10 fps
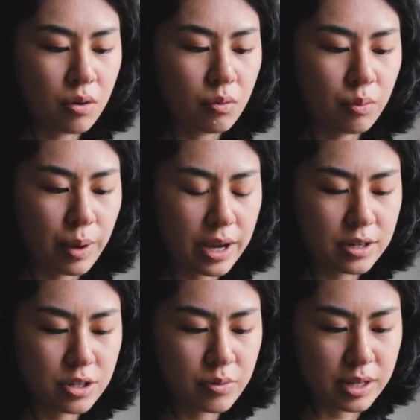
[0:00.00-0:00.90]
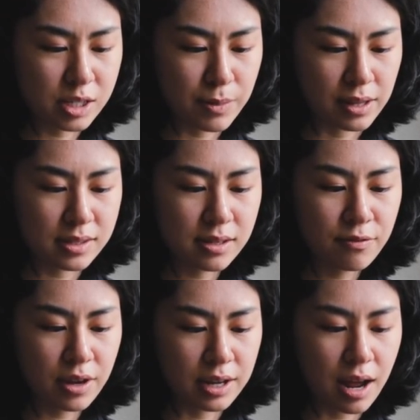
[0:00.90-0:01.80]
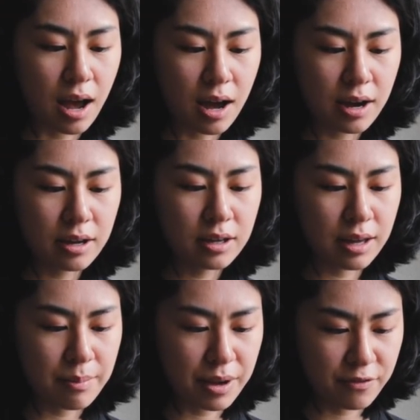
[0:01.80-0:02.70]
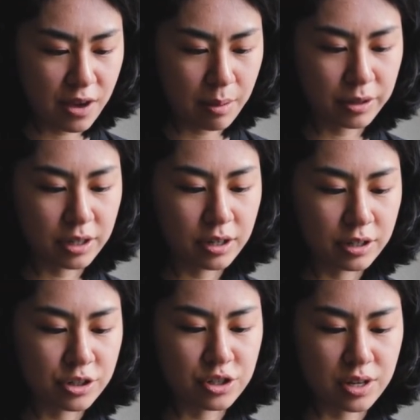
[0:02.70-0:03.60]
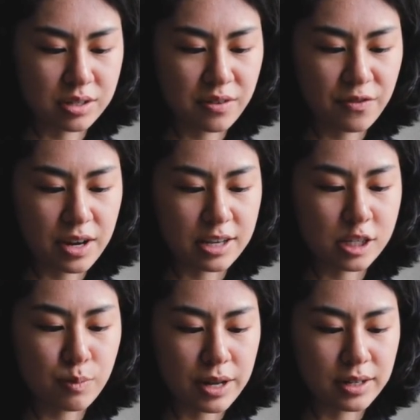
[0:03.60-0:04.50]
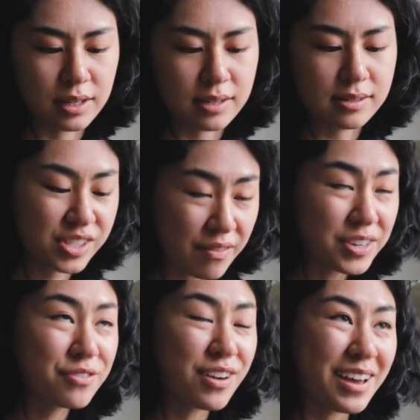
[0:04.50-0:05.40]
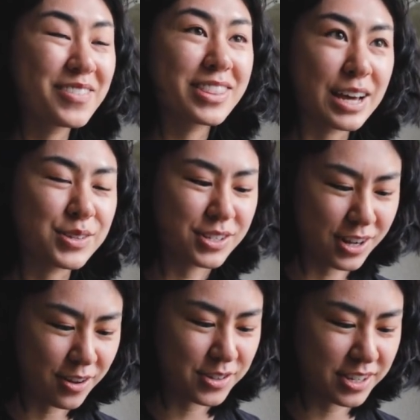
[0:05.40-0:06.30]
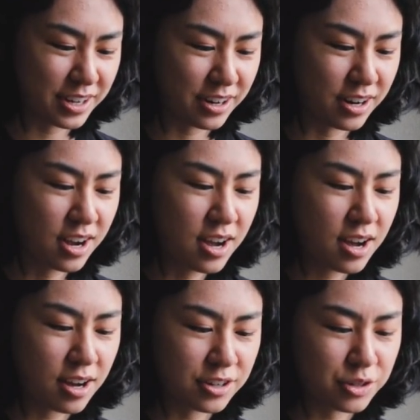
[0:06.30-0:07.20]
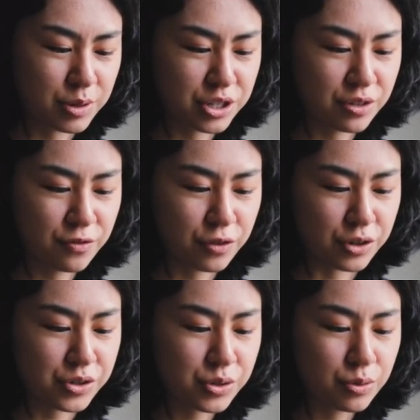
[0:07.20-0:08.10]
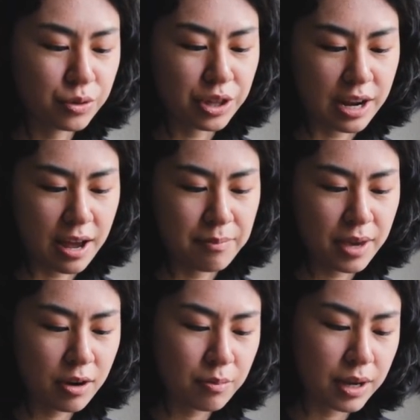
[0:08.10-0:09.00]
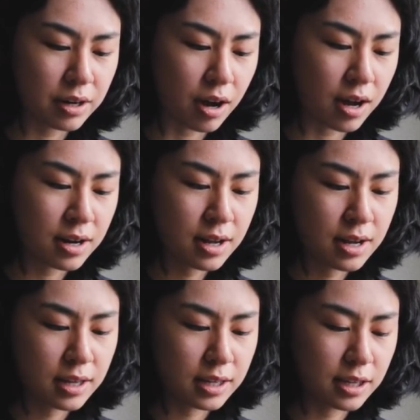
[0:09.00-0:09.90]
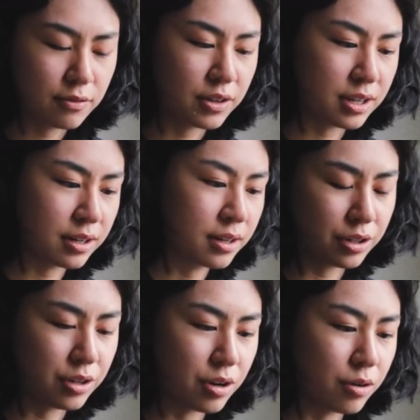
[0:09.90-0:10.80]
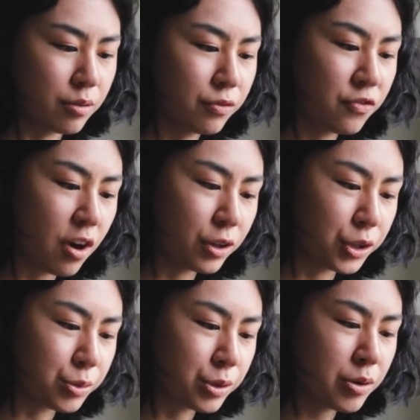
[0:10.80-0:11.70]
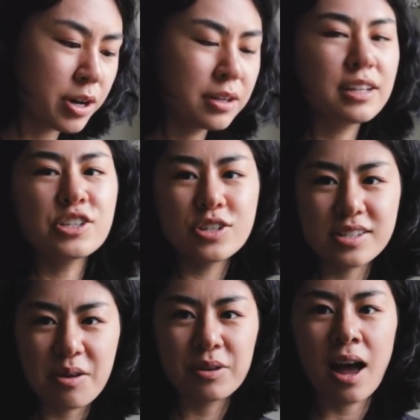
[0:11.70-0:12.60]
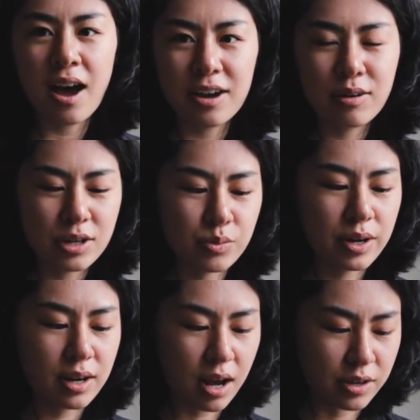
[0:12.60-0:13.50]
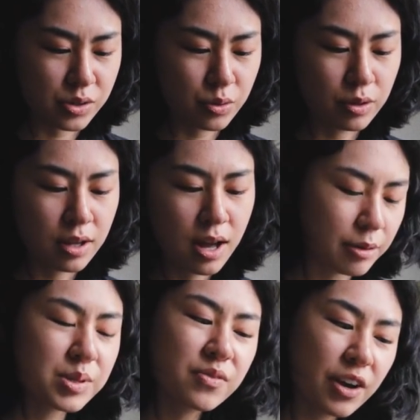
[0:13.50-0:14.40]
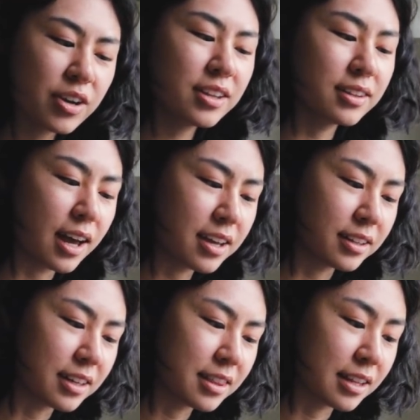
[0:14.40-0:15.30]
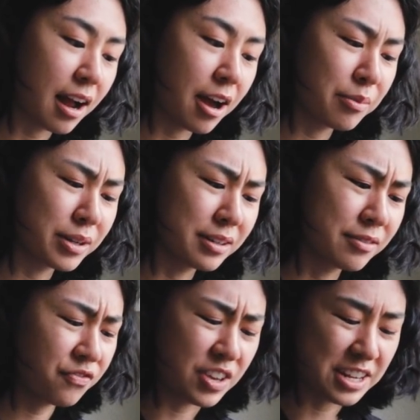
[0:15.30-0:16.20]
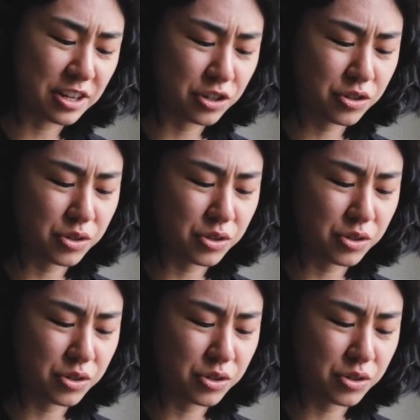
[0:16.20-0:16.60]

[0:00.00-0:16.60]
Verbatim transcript: way too expensive and I and my family couldn't justify spending $75,000 a year on tuition for a school that I may or may not even, you know, follow through on. Let's just say when I graduated high school, it was very unlikely that I would finish